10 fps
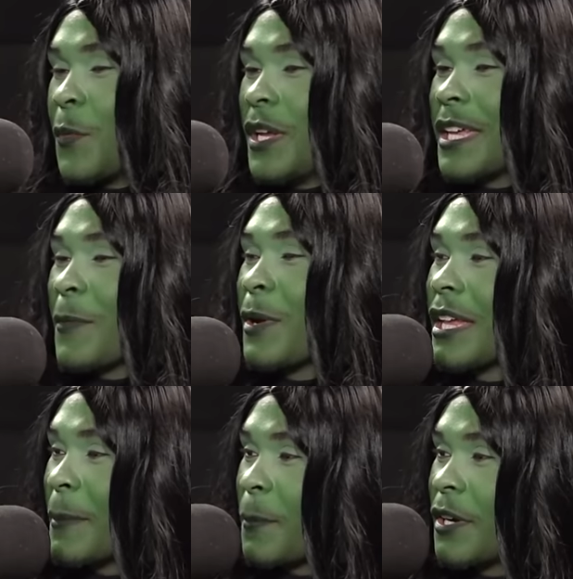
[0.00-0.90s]
we can we
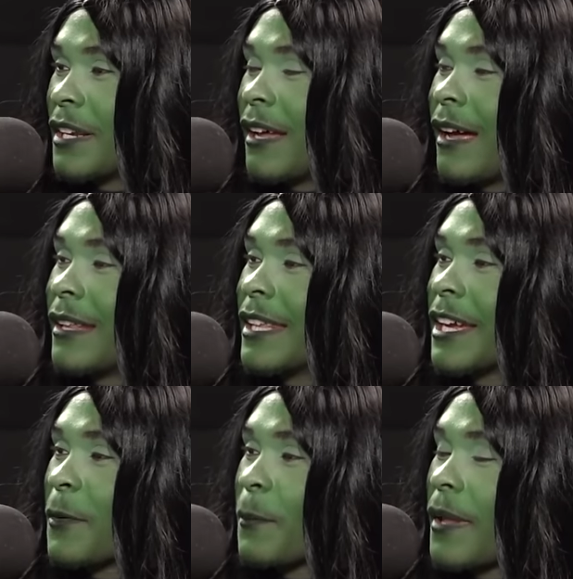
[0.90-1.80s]
can put uh
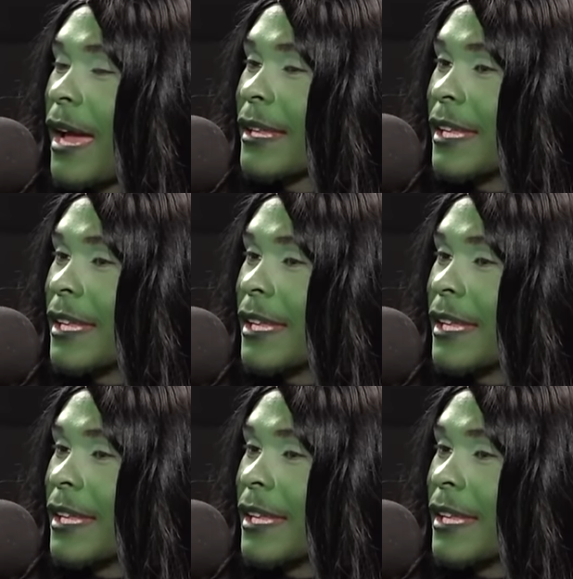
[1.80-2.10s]
lick black